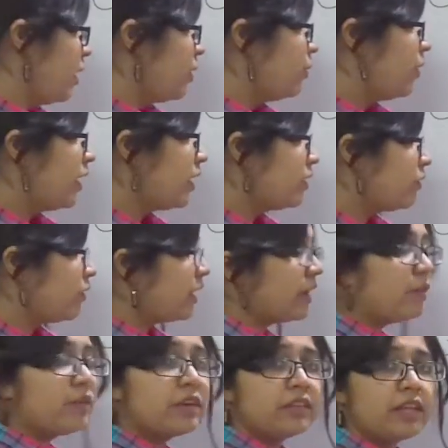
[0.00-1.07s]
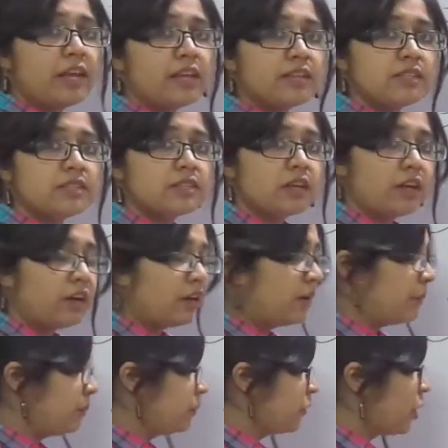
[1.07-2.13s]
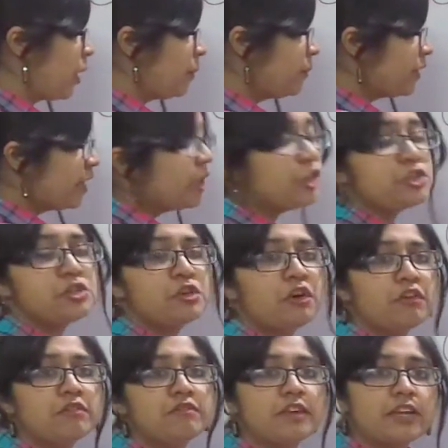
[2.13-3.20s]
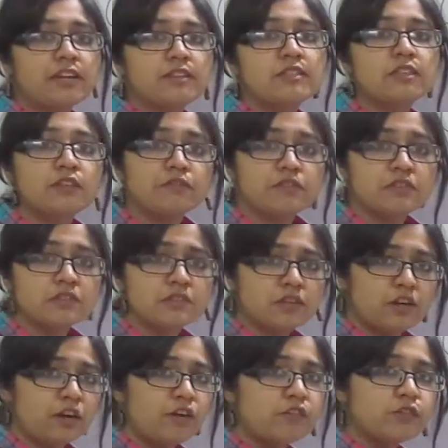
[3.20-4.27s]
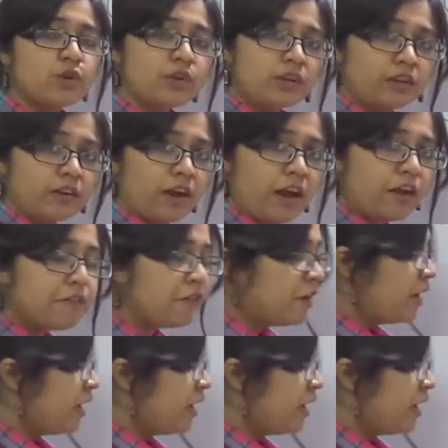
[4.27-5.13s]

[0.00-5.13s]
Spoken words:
whenever there's a combination of various indifference curves on a graph,